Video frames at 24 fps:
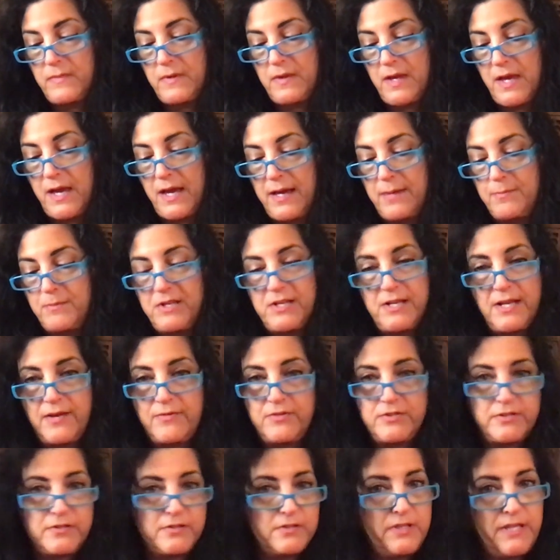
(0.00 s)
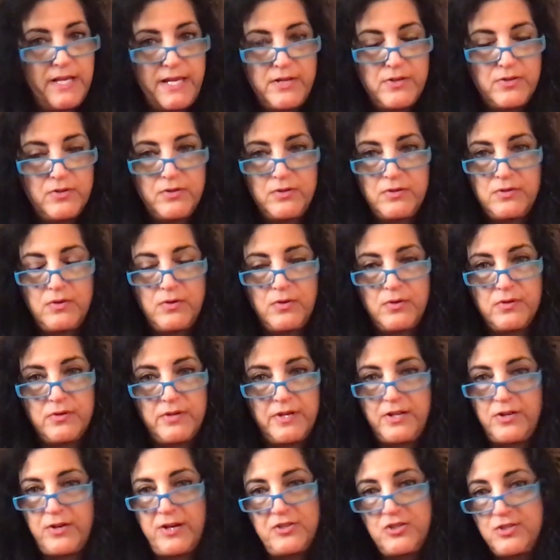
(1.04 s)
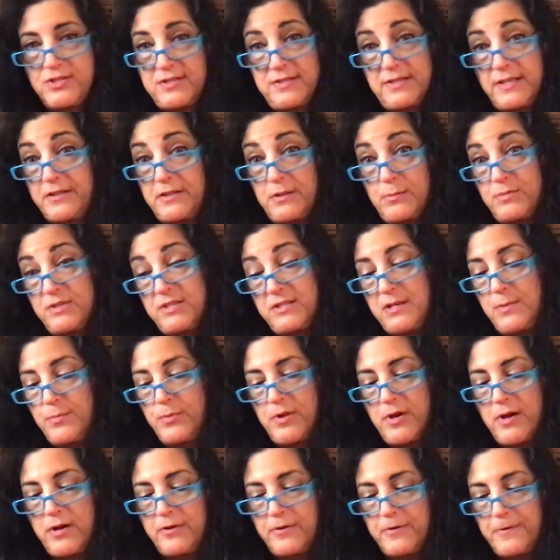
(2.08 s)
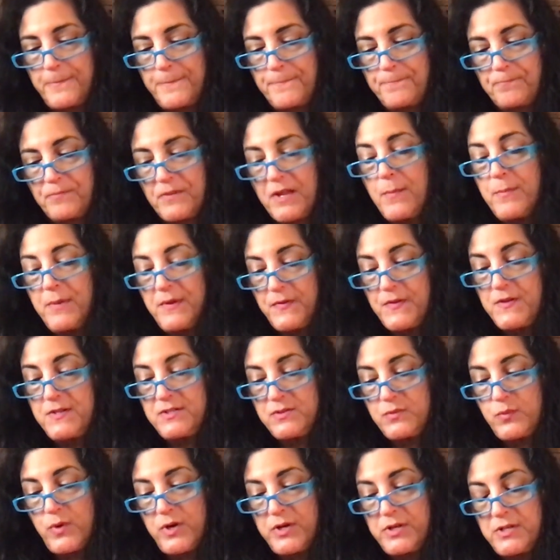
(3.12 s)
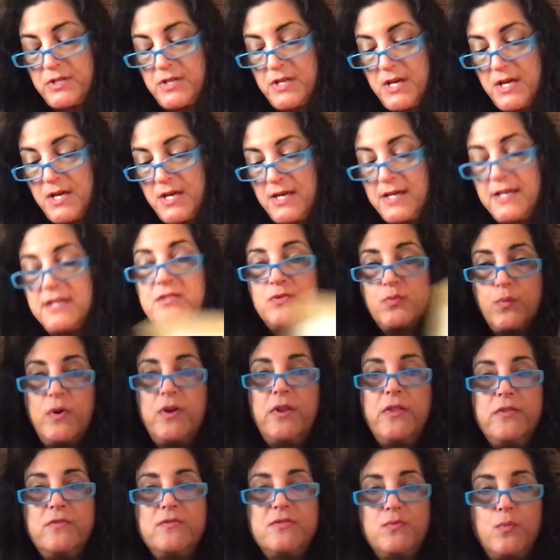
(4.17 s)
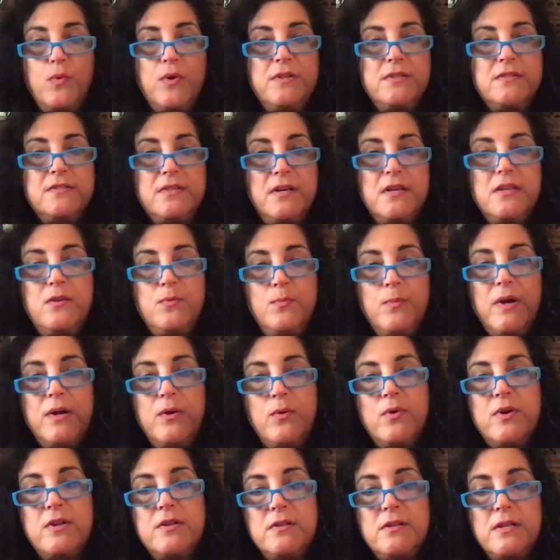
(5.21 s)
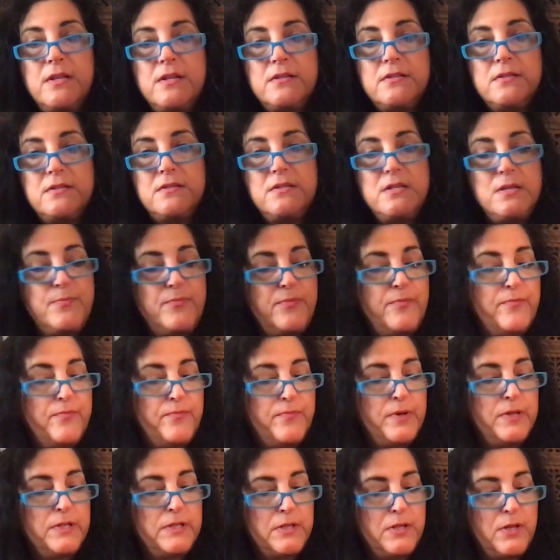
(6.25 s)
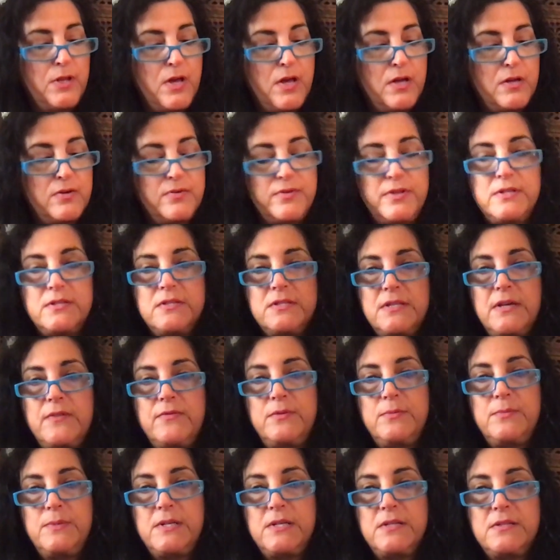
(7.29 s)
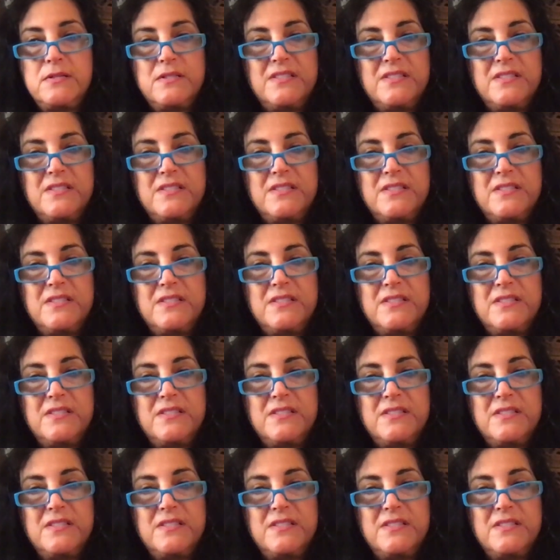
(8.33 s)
I'm going to have a little later, or, I just let them steep longer. But this one is one of those ones that you might want to let it steep a little longer than 7 minutes.